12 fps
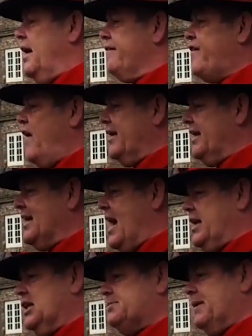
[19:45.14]
finally,
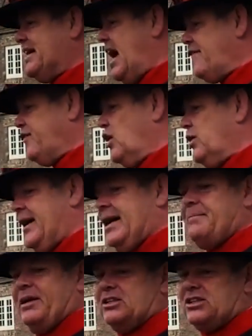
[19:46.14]
ladies, be careful on the
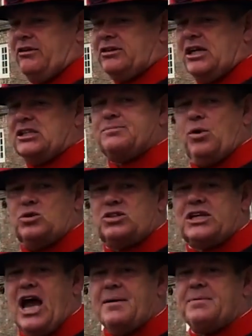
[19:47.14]
end because there is a small
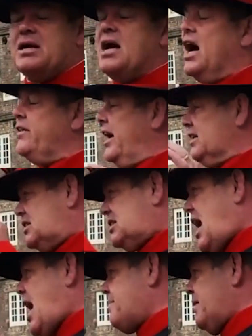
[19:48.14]
step, and that
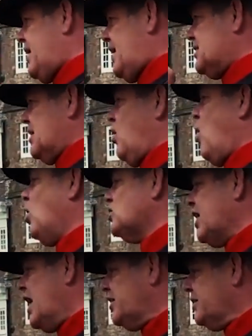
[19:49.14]
step is
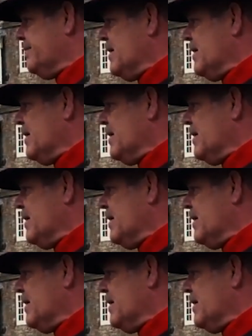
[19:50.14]
haunted,